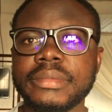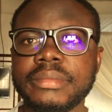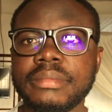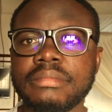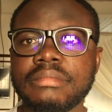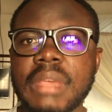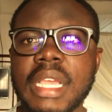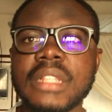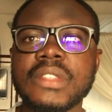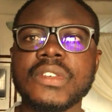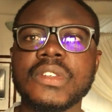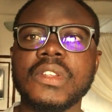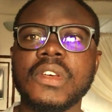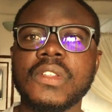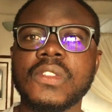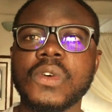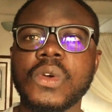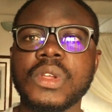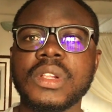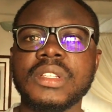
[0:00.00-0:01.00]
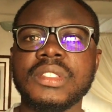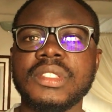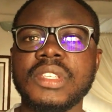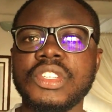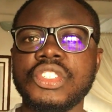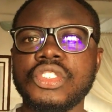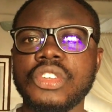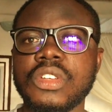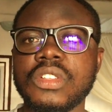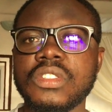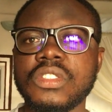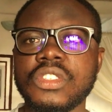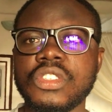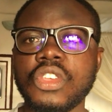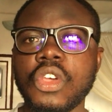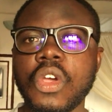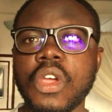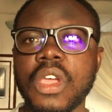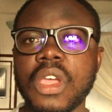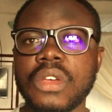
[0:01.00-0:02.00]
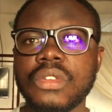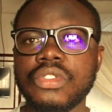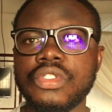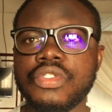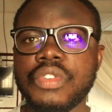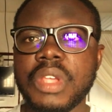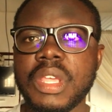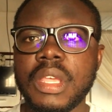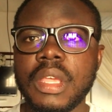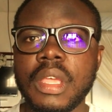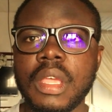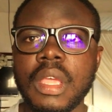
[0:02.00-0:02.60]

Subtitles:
mental health organizations in your country.